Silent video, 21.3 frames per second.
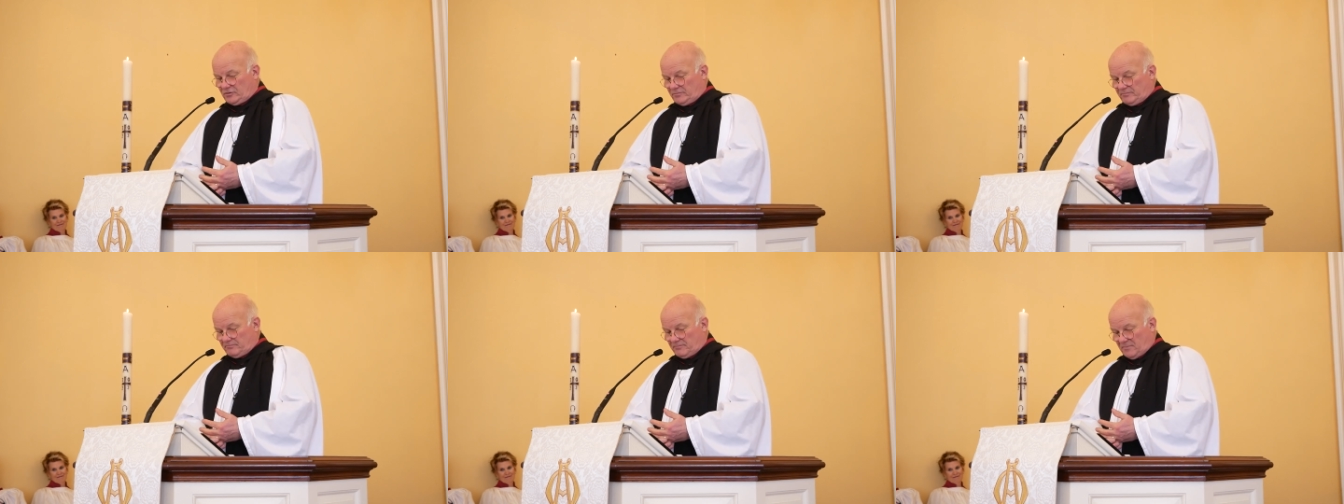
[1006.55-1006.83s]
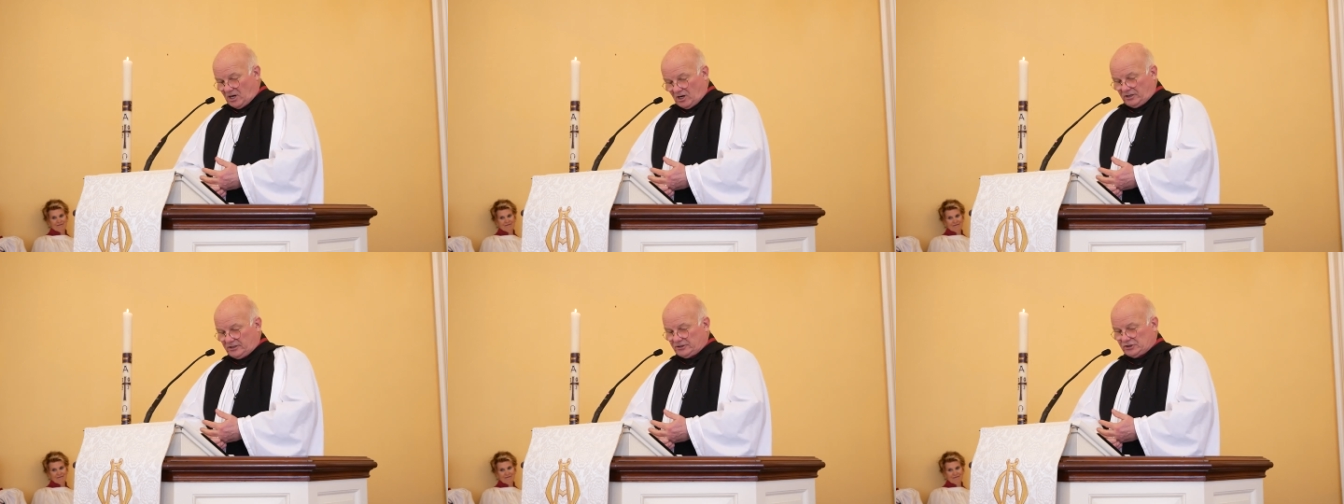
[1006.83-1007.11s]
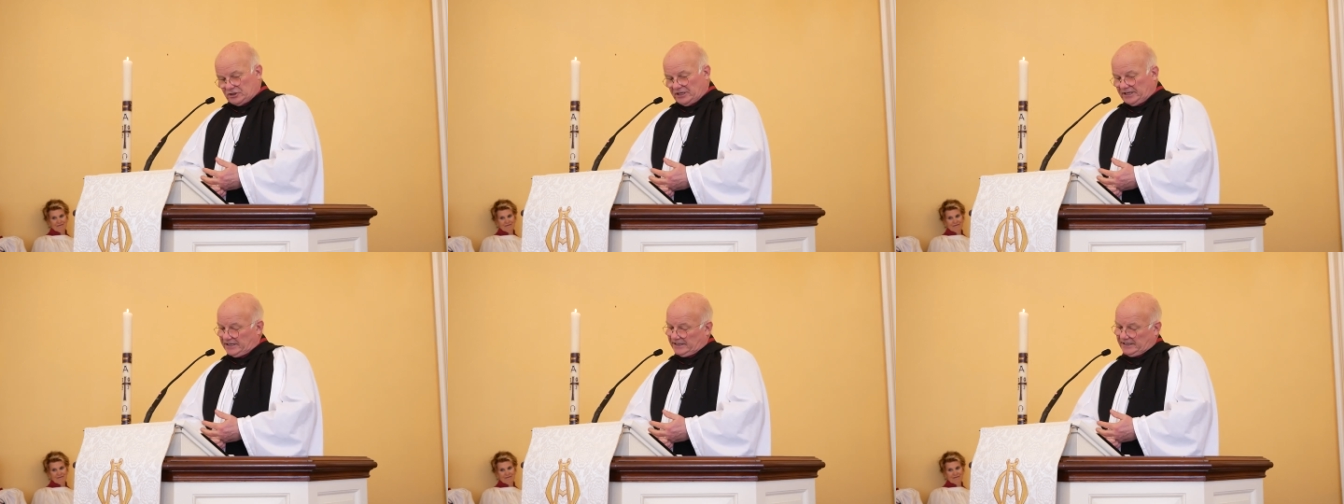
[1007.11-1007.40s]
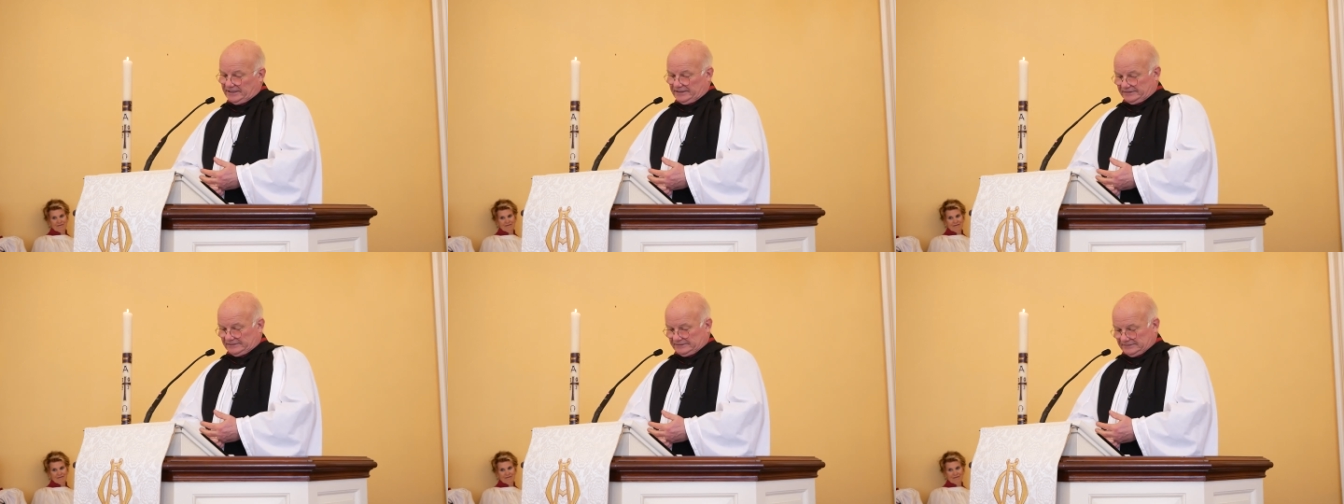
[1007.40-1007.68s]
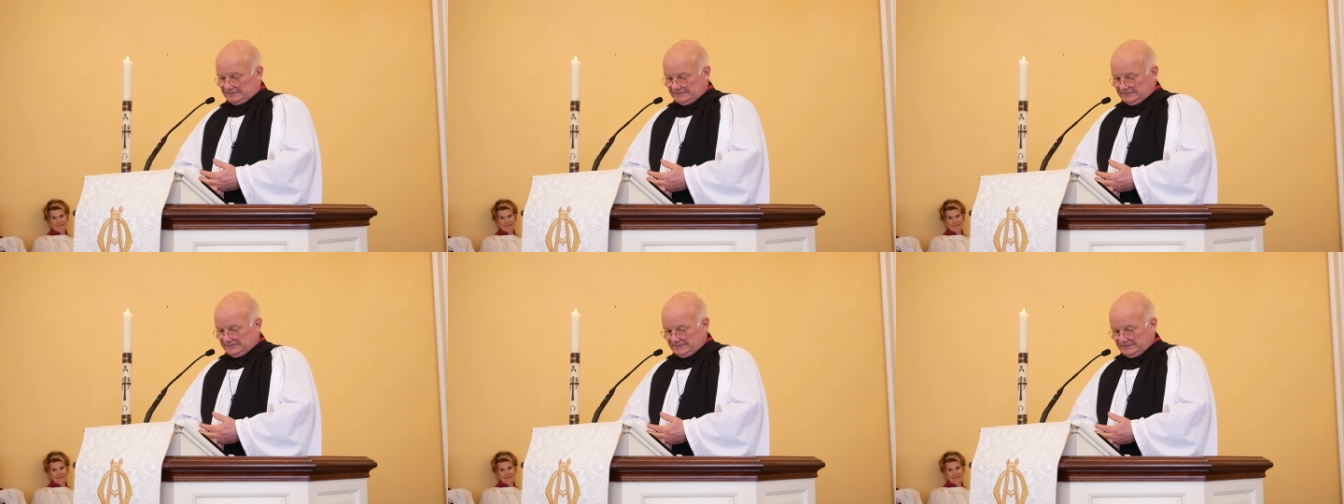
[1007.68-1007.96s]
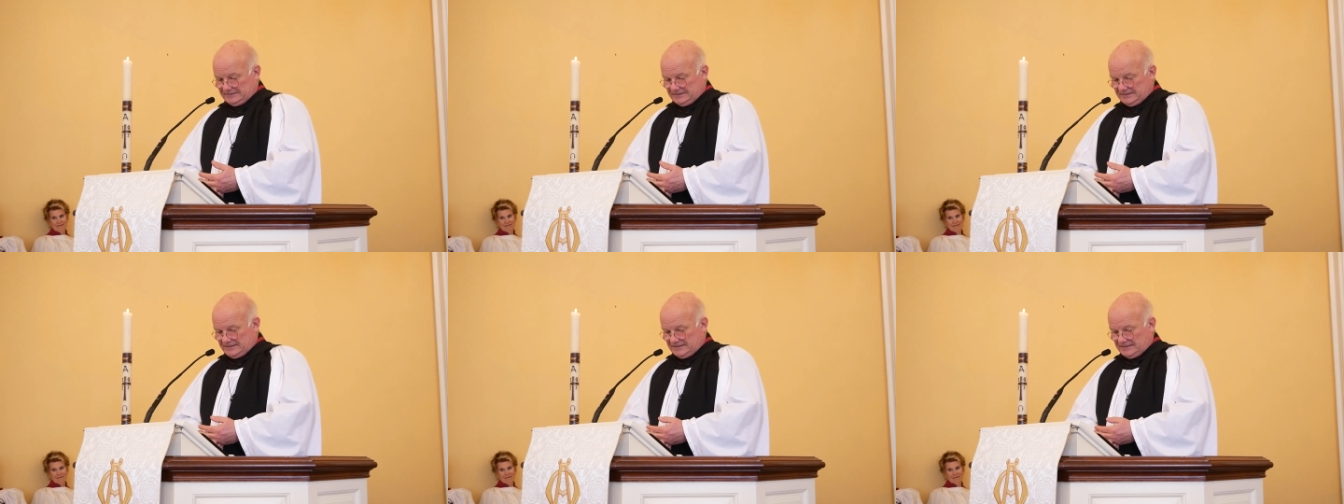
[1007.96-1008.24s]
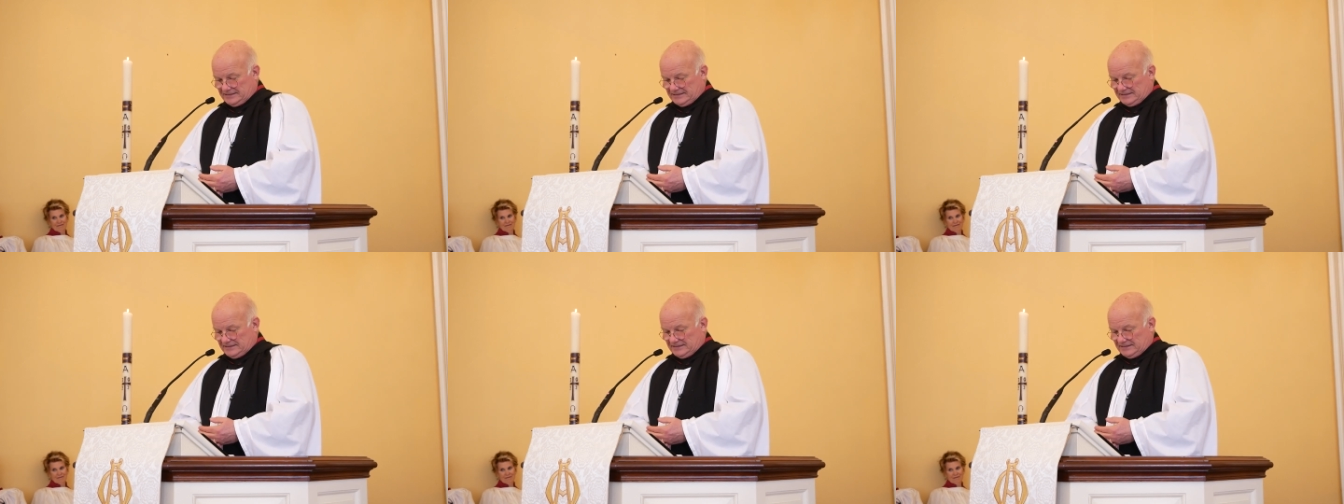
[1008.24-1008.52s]
marching in.
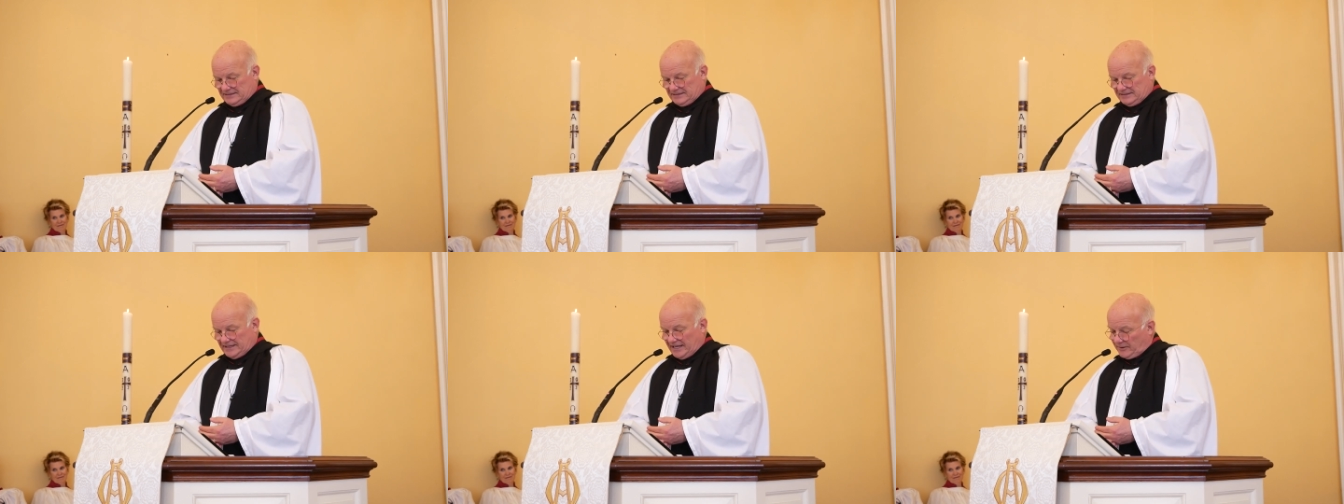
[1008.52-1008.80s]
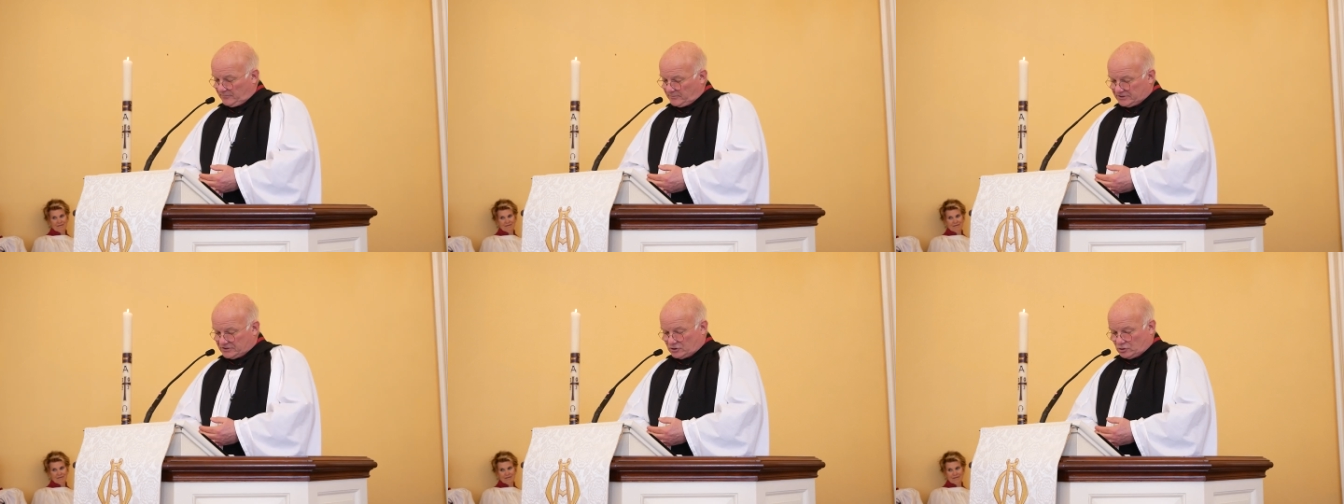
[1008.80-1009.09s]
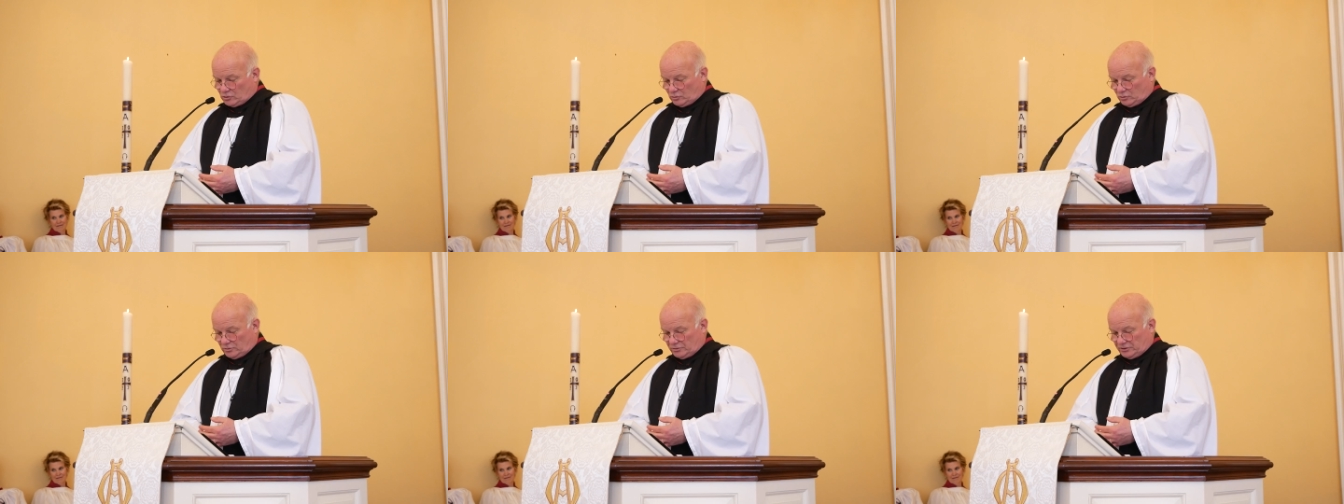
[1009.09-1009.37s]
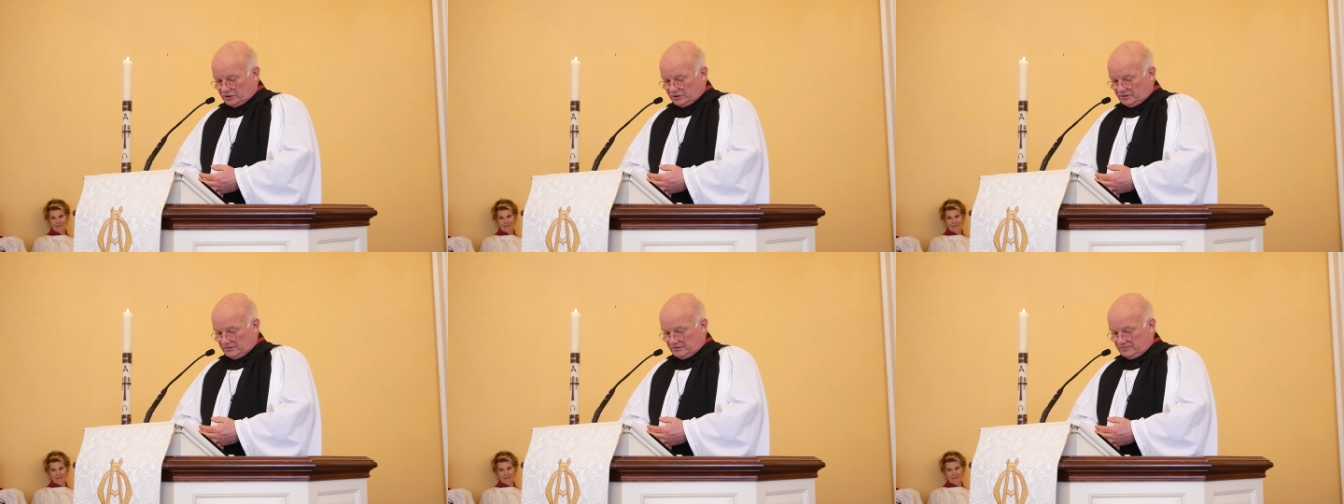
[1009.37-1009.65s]
That was George.